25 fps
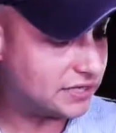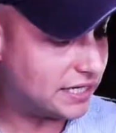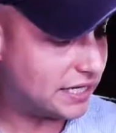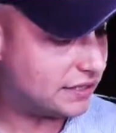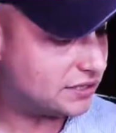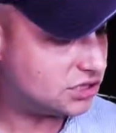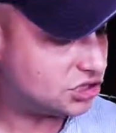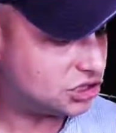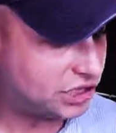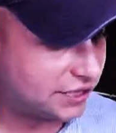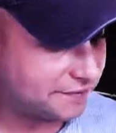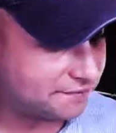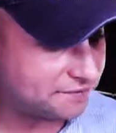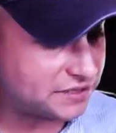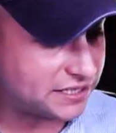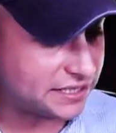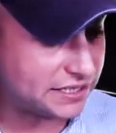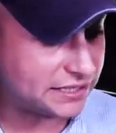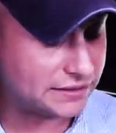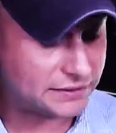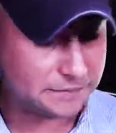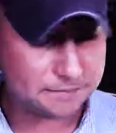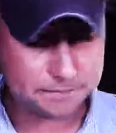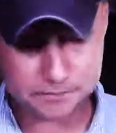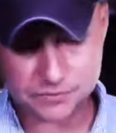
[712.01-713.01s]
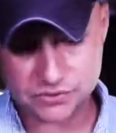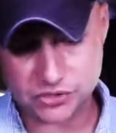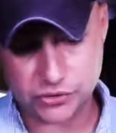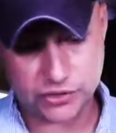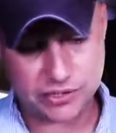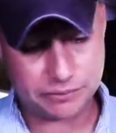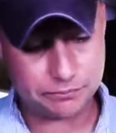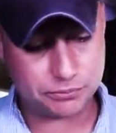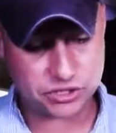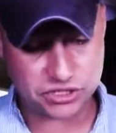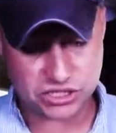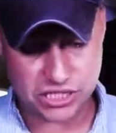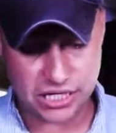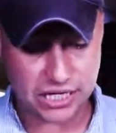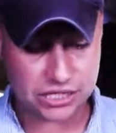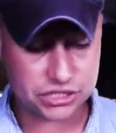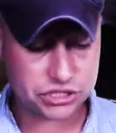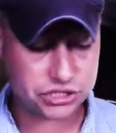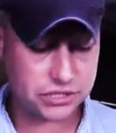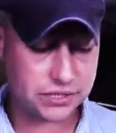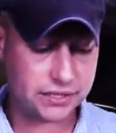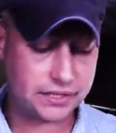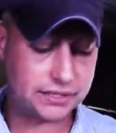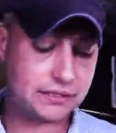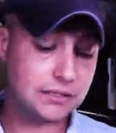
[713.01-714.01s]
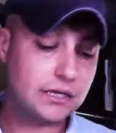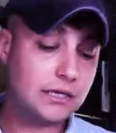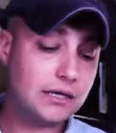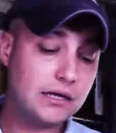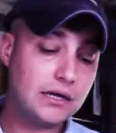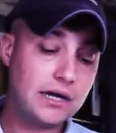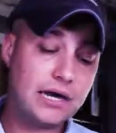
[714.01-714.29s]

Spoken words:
shifted during production,